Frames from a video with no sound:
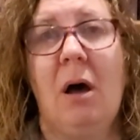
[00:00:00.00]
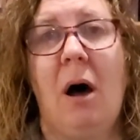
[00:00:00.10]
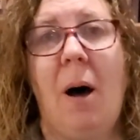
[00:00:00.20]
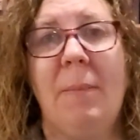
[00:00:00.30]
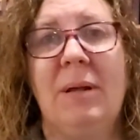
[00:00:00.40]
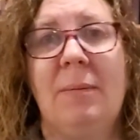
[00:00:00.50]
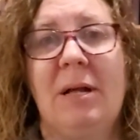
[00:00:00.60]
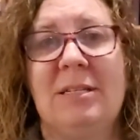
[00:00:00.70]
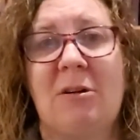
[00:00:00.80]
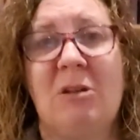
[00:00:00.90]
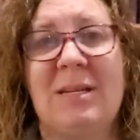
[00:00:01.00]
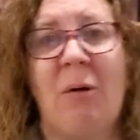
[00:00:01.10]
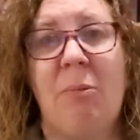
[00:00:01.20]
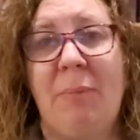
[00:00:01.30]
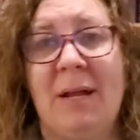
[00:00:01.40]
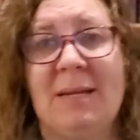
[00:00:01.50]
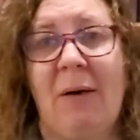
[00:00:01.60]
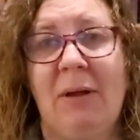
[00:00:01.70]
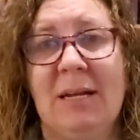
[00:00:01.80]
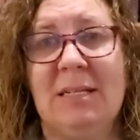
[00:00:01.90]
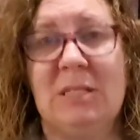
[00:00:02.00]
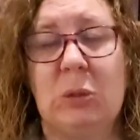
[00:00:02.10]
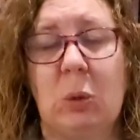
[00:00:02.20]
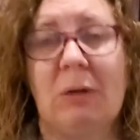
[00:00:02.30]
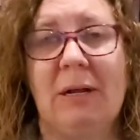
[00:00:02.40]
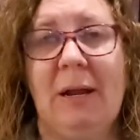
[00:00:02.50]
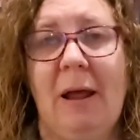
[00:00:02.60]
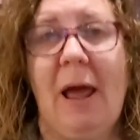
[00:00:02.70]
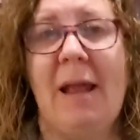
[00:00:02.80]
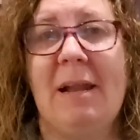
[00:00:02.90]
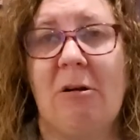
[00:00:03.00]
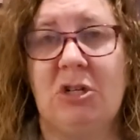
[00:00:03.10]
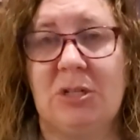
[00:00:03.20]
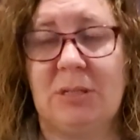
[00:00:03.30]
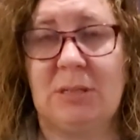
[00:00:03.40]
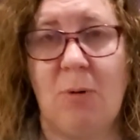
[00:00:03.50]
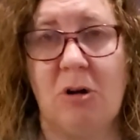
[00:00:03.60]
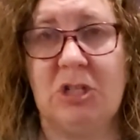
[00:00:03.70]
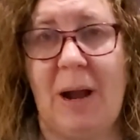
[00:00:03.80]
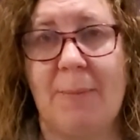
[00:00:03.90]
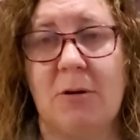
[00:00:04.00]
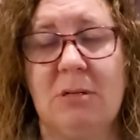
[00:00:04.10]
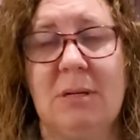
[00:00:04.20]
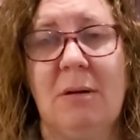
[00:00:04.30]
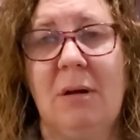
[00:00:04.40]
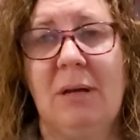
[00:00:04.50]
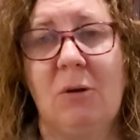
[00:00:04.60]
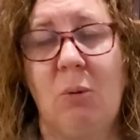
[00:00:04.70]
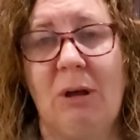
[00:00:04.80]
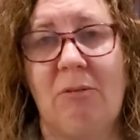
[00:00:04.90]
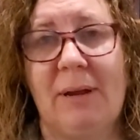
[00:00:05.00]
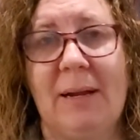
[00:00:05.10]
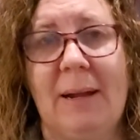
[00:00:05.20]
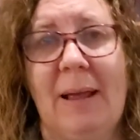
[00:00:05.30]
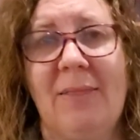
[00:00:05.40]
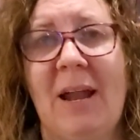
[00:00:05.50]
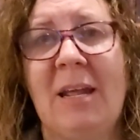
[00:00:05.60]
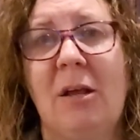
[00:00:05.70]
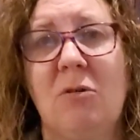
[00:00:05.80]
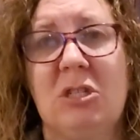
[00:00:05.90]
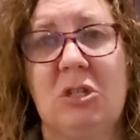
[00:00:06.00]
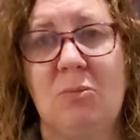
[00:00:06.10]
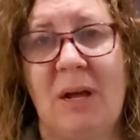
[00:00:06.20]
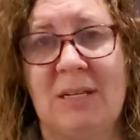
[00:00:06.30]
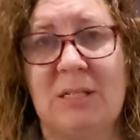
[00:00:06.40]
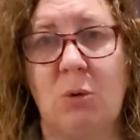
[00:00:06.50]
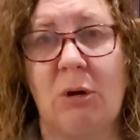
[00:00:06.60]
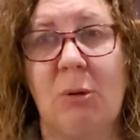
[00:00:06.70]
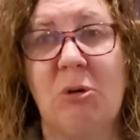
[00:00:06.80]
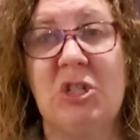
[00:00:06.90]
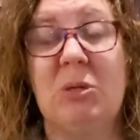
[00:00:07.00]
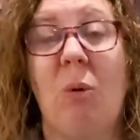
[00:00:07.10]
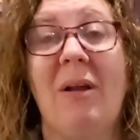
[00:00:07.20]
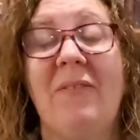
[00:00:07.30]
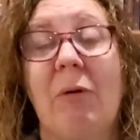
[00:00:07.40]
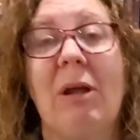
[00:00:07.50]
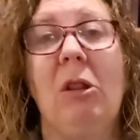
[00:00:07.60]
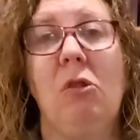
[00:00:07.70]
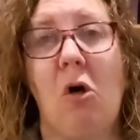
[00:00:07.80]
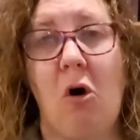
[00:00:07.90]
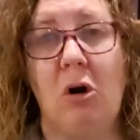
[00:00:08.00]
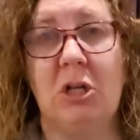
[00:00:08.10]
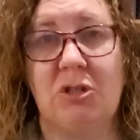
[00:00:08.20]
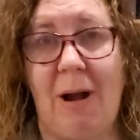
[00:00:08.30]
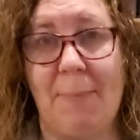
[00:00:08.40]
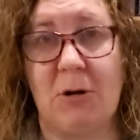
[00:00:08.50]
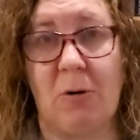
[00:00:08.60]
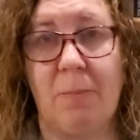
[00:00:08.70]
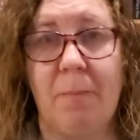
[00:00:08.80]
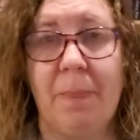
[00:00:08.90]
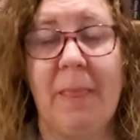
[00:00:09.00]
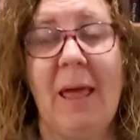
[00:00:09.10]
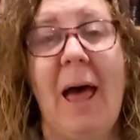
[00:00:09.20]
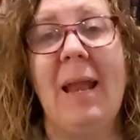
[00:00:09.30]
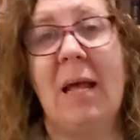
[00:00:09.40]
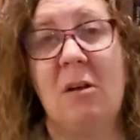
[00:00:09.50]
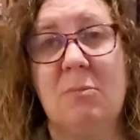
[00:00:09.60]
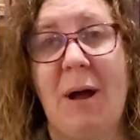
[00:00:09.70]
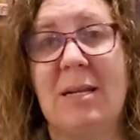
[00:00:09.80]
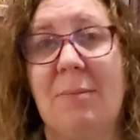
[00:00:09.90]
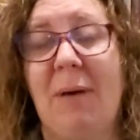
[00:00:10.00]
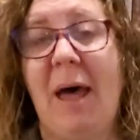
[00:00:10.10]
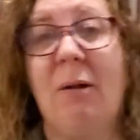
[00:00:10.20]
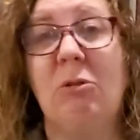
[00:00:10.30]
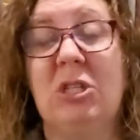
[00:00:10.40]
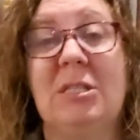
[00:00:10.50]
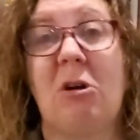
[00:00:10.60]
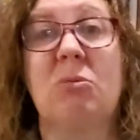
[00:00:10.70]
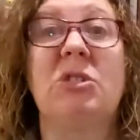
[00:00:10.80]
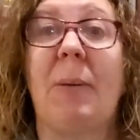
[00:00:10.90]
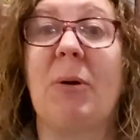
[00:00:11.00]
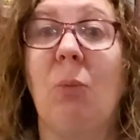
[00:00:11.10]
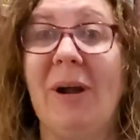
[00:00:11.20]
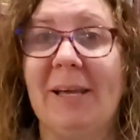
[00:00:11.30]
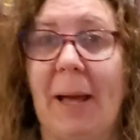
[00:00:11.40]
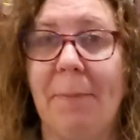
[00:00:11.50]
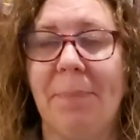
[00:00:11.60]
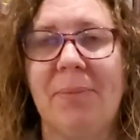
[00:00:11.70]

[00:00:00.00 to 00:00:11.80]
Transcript: Um, it starts out with Ben telling his story, and there are small chapters, quick read. Then it goes to Mike's story, which is one very long chapter. And then goes back to Ben, which starts with chapter one again.